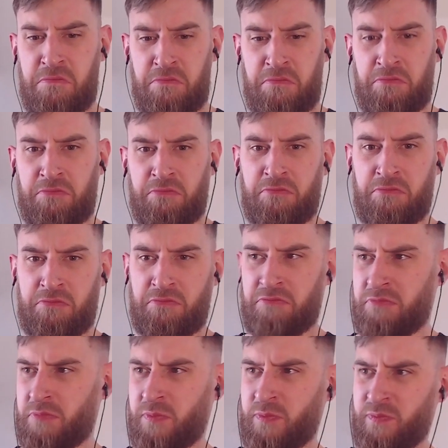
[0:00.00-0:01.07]
drillers got paid, they
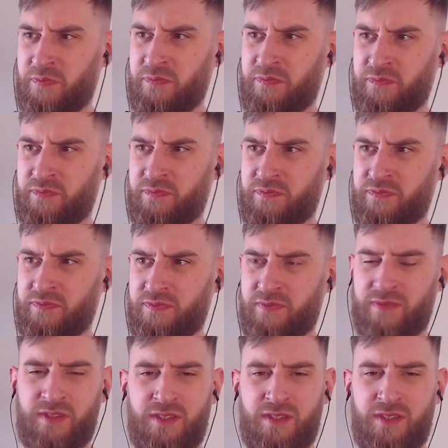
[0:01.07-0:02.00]
wouldn't have no salaries.